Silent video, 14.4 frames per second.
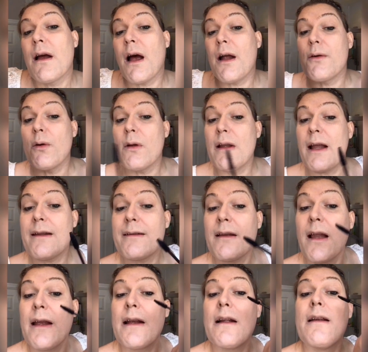and you're less
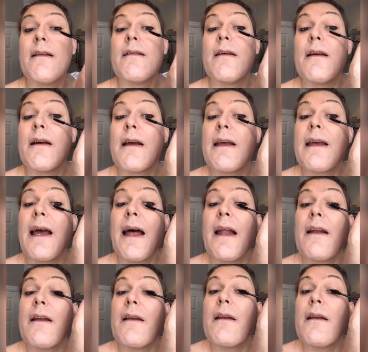likely to get